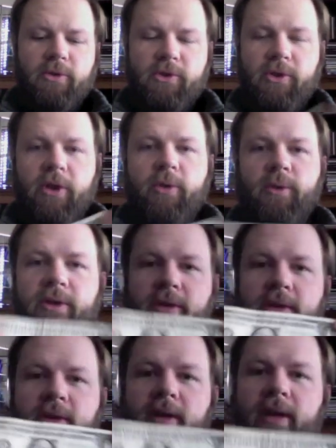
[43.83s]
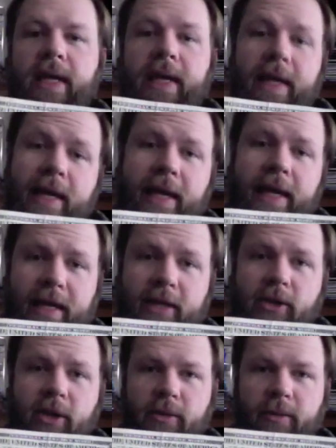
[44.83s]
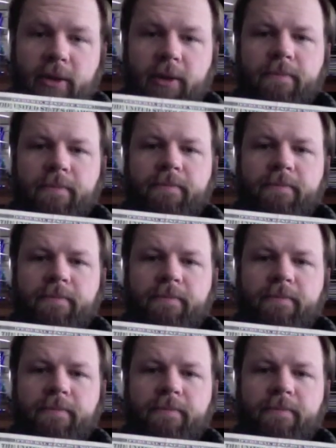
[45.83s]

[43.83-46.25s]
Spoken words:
You start with a dollar bill.